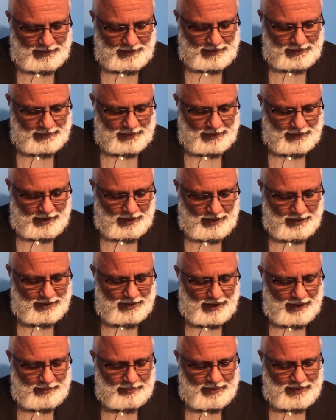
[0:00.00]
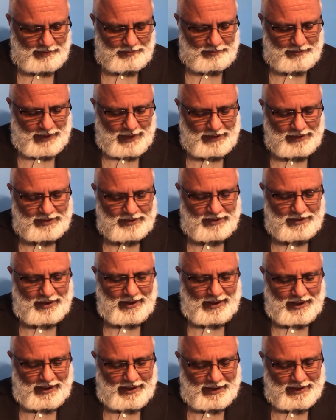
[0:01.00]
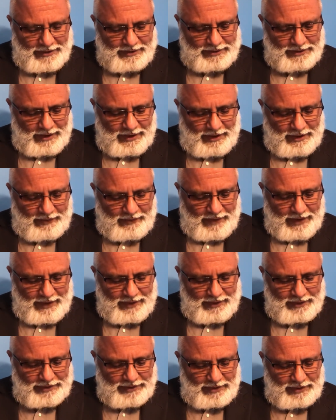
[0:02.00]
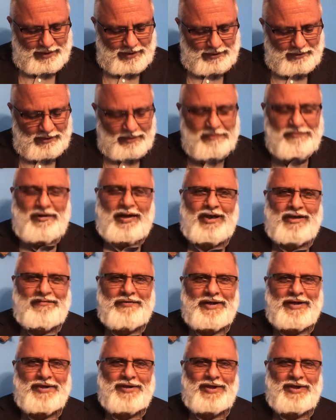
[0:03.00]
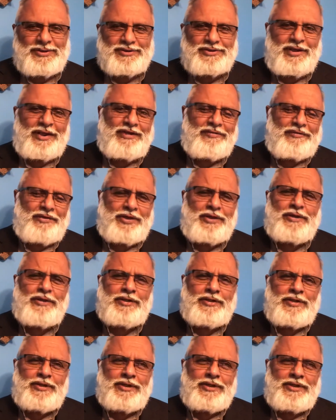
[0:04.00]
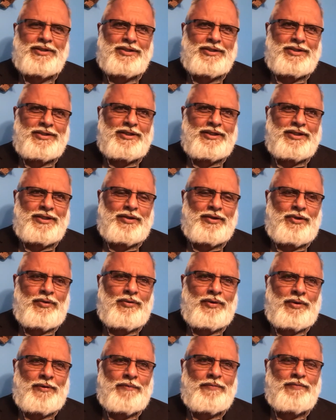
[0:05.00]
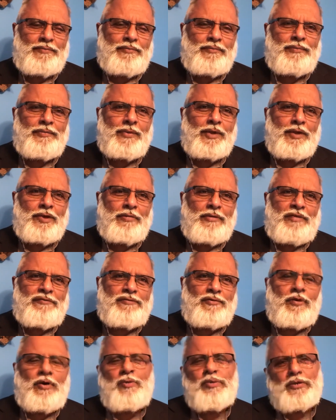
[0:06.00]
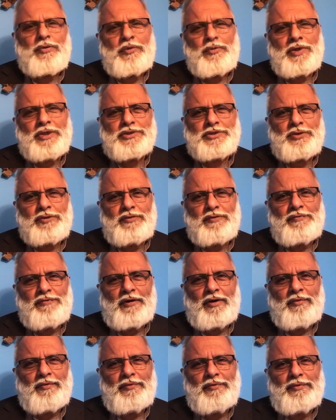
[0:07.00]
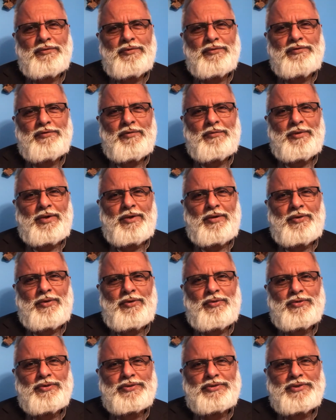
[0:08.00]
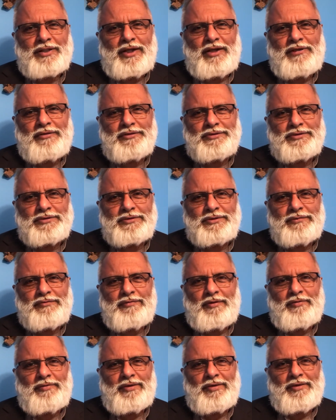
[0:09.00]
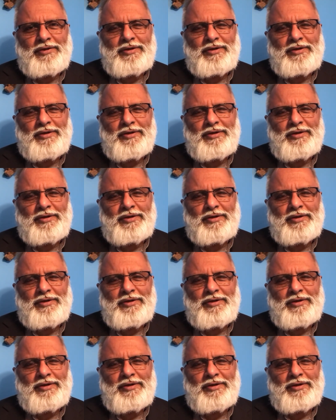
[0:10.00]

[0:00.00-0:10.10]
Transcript: That our God may brighten our eyes and grant us a little reviving in our slavery. You know, um, before we were rescued from from our own selves, from